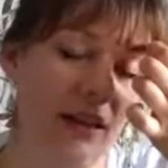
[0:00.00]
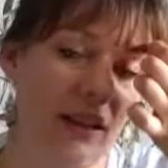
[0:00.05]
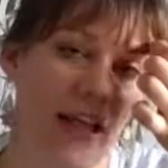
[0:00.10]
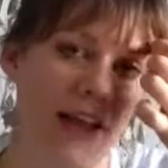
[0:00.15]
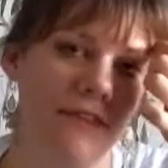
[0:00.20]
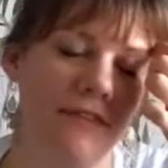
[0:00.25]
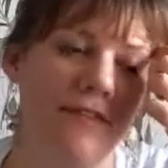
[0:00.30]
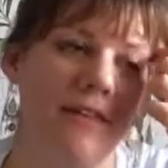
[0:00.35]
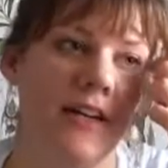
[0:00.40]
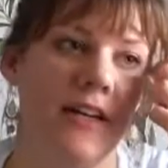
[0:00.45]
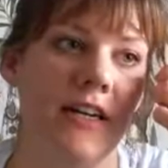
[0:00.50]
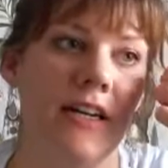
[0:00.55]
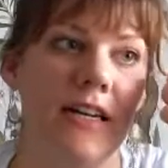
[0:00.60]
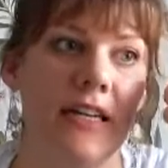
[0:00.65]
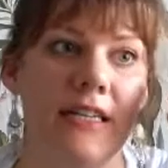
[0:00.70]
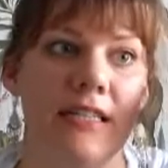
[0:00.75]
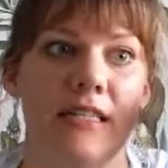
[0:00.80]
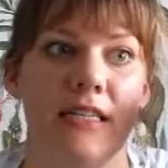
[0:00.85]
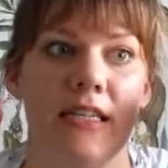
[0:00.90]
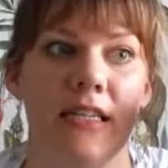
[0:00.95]
Life here
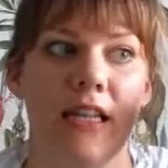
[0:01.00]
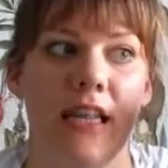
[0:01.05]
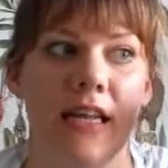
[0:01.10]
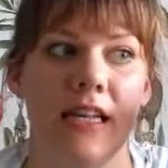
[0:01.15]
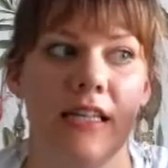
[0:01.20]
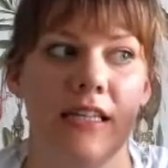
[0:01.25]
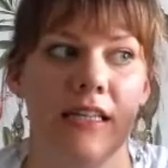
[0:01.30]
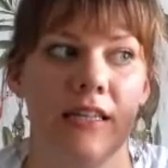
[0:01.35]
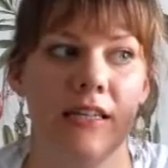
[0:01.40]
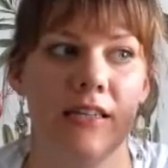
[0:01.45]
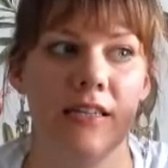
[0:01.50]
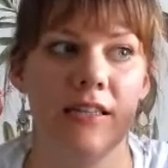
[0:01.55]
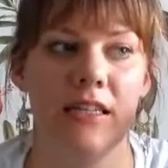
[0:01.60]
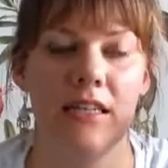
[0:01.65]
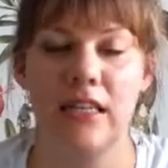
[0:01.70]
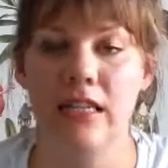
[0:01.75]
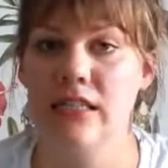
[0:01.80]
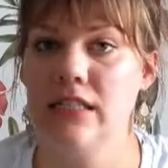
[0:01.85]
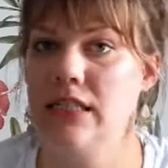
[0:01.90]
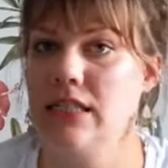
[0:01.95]
isn't like the
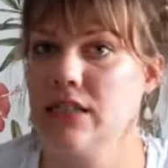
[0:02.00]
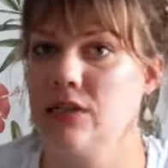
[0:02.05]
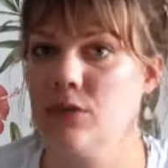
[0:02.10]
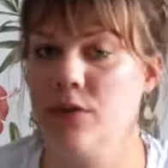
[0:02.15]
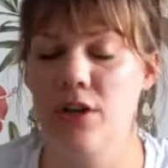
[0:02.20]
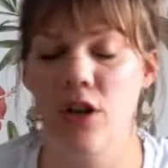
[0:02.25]
easiest.